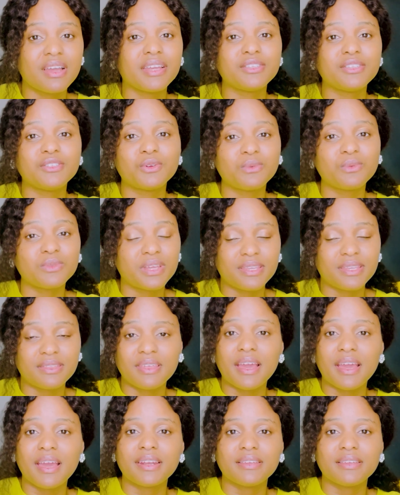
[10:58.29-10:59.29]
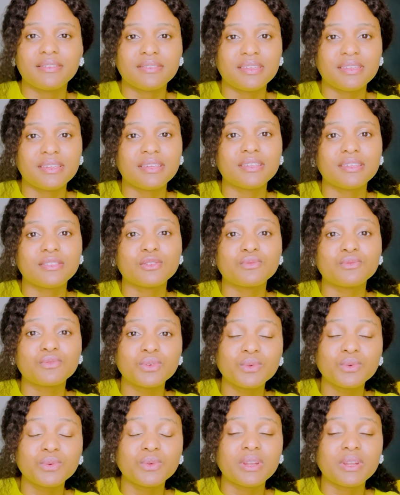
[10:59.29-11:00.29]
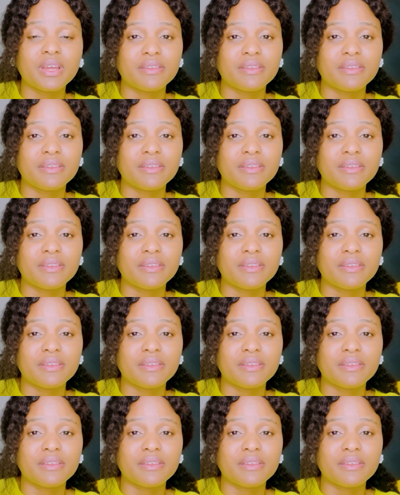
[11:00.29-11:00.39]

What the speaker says: I don't like that. I think it's rude.